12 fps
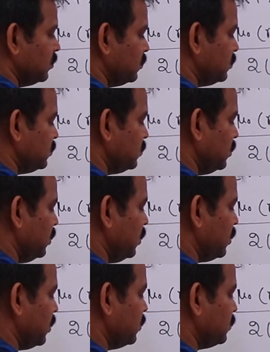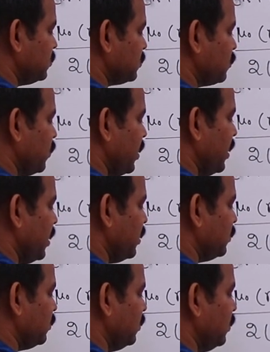secant
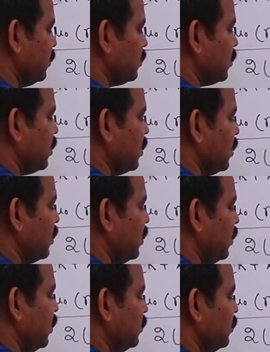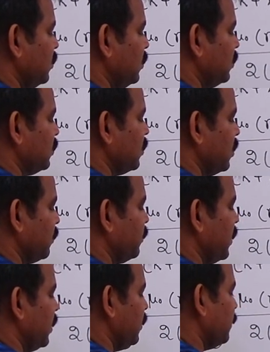square theta d
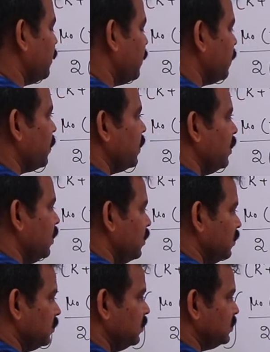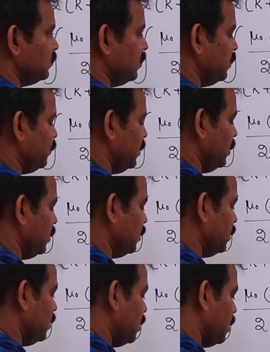theta by, this will
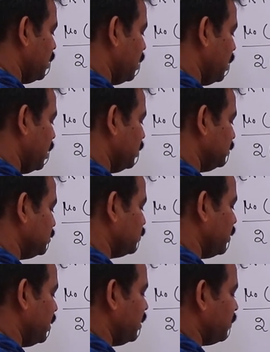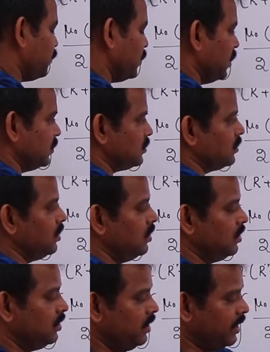be r square plus
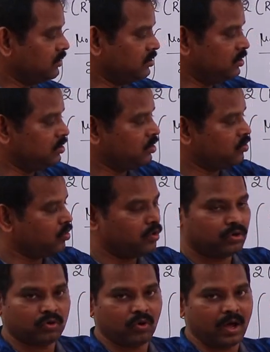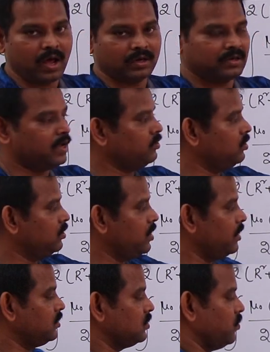x is equal to r tan
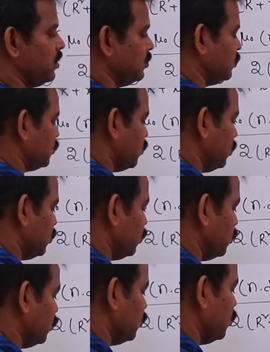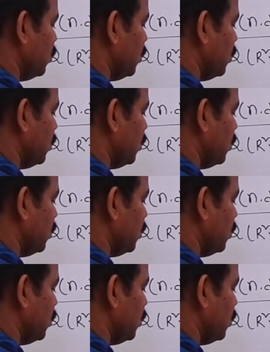theta, x square is equal to